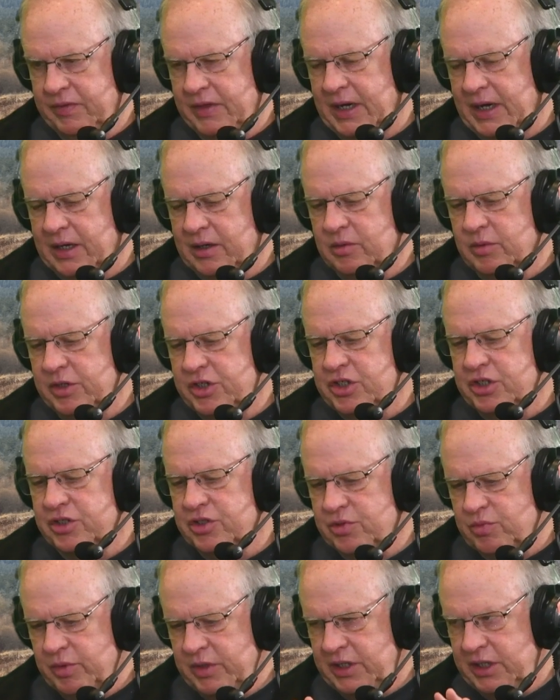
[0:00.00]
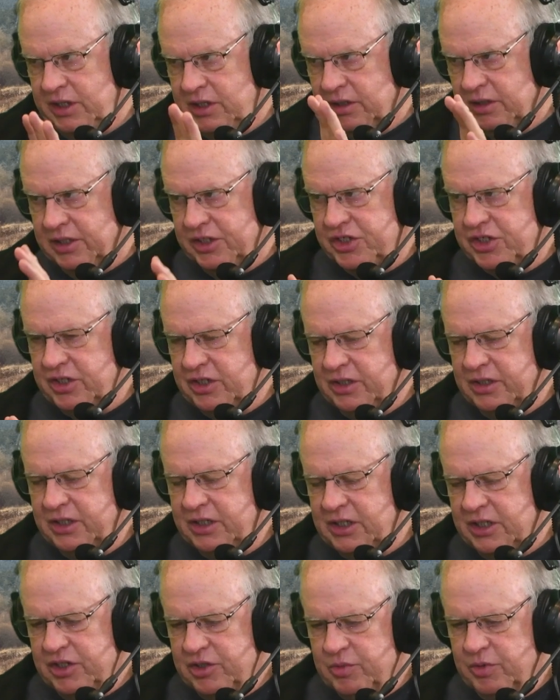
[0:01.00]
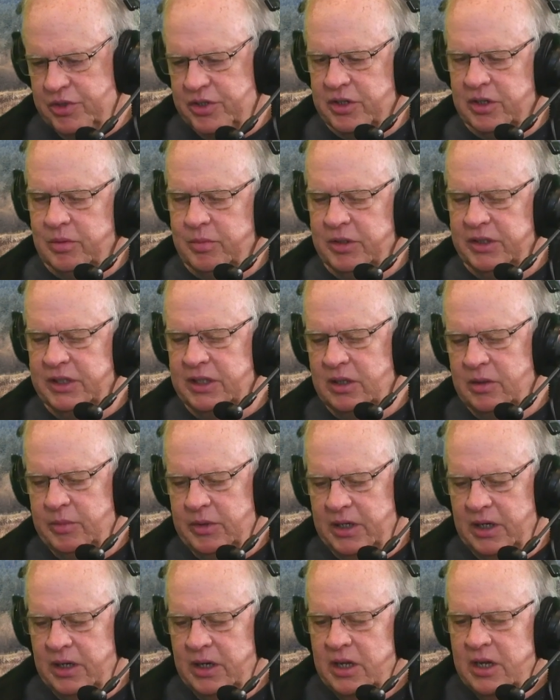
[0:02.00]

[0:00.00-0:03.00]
that, which is we need to listen to the kids. We'll talk about that in a minute.